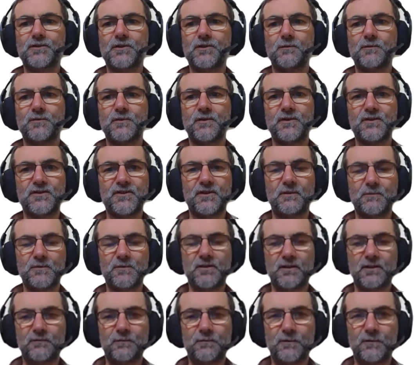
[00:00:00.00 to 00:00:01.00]
I was going to set
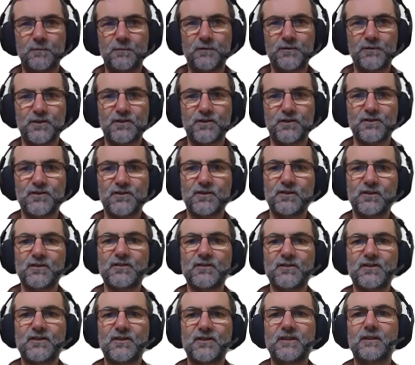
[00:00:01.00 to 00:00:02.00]
myself up as a
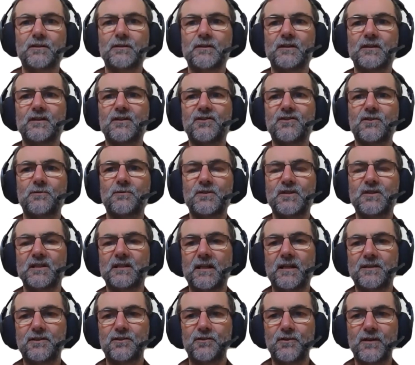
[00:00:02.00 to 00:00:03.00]
consultancy doing distributed
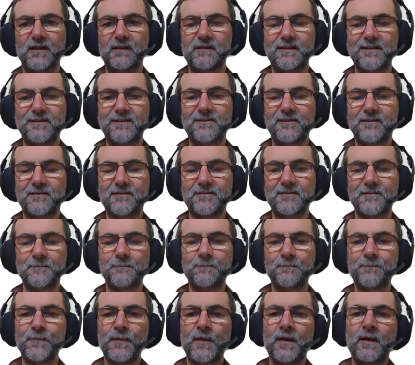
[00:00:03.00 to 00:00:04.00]
ledger analytics.
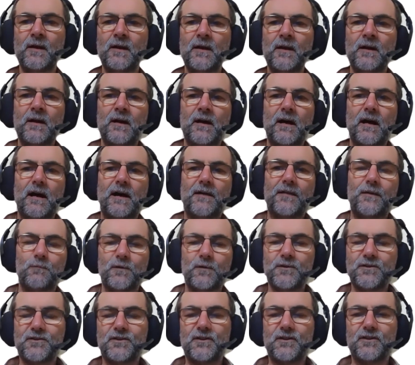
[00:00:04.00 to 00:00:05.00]
And then
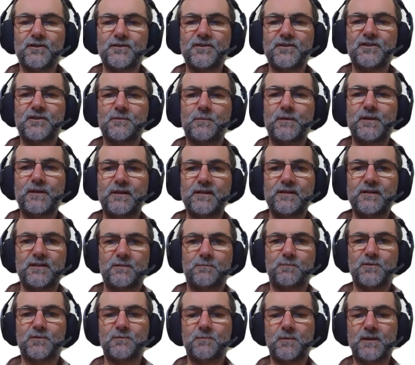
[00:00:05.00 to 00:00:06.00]
when I started speaking
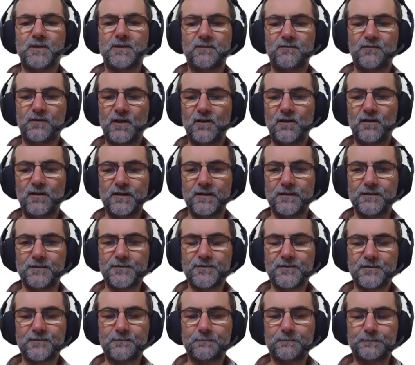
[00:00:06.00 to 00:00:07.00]
to prospective
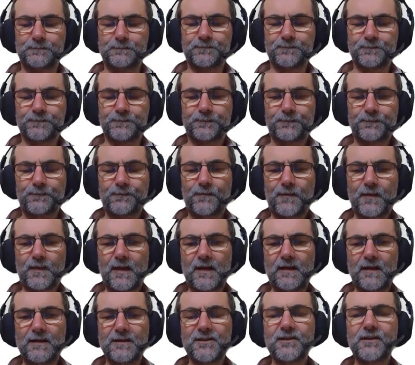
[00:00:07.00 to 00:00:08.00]
clients,
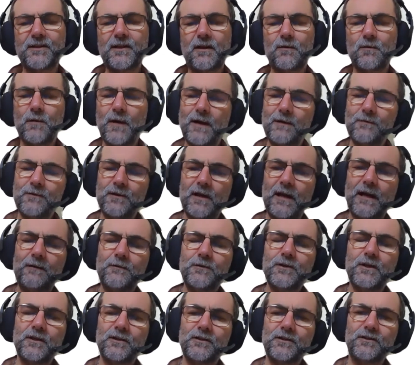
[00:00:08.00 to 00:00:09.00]
I said, oh, how are
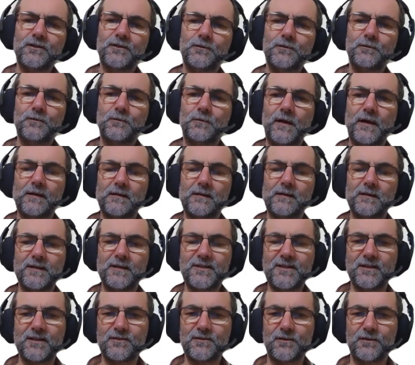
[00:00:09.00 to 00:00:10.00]
you going to do
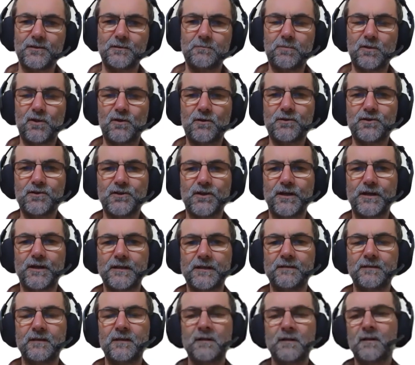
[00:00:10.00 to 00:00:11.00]
analytics on the
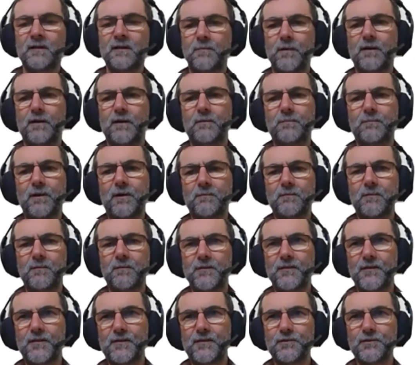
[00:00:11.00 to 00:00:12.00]
blockchain? Bear in
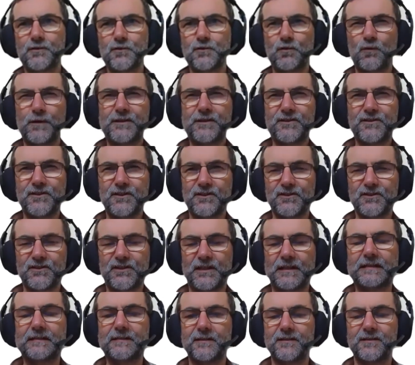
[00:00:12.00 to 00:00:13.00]
mind, this was
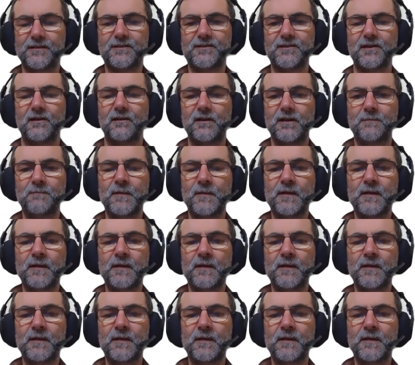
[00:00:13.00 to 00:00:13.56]
2016 at the time.